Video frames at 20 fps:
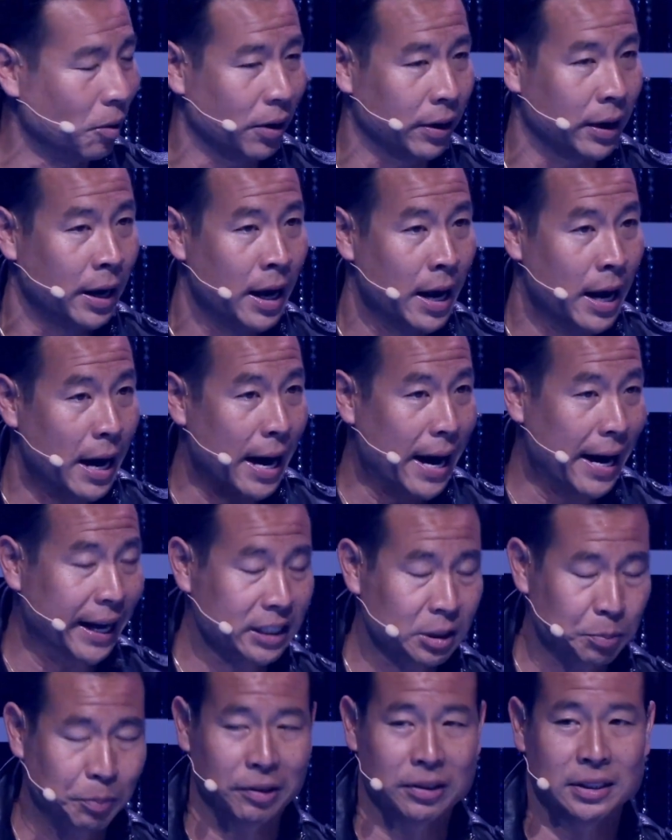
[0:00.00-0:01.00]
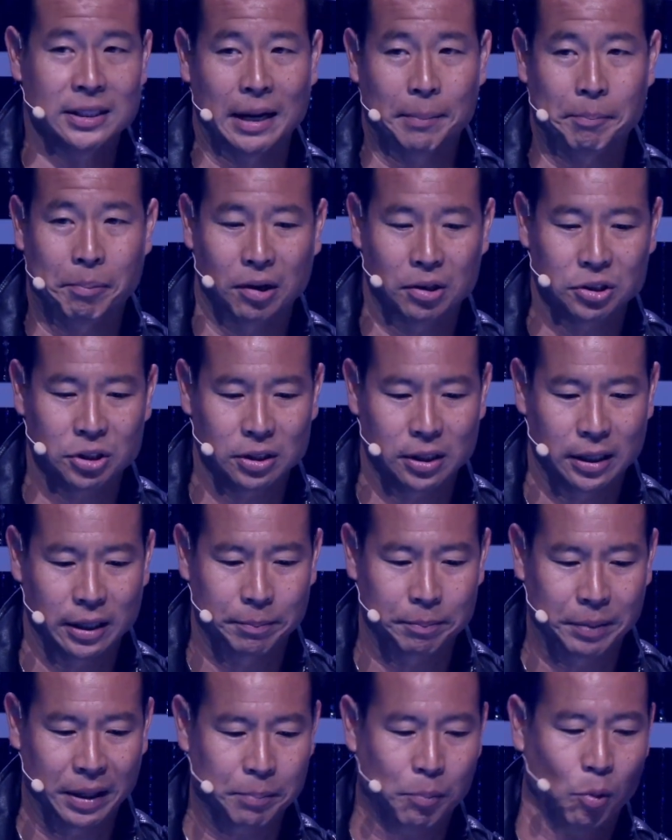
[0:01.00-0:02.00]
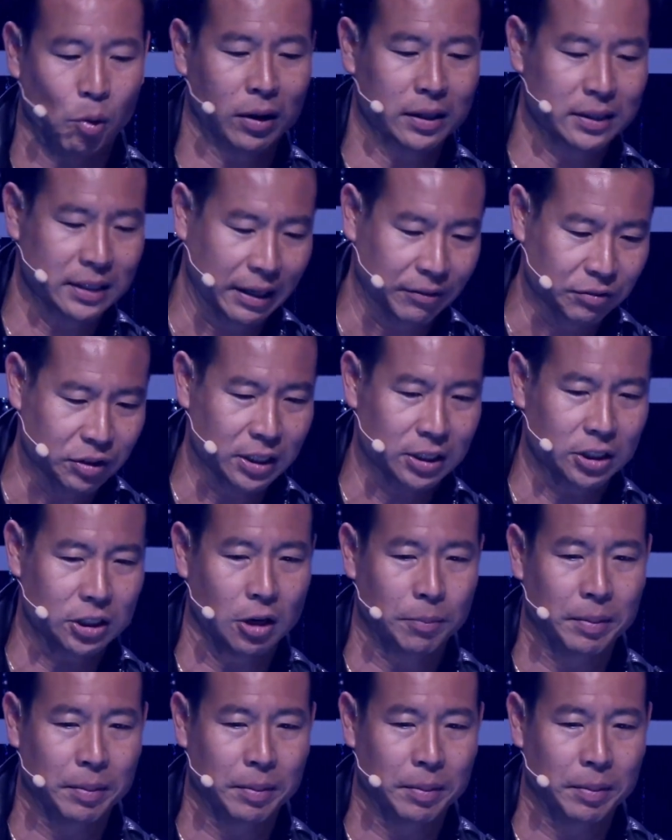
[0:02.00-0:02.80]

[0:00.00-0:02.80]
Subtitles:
And I experienced that personally, being born in San Francisco,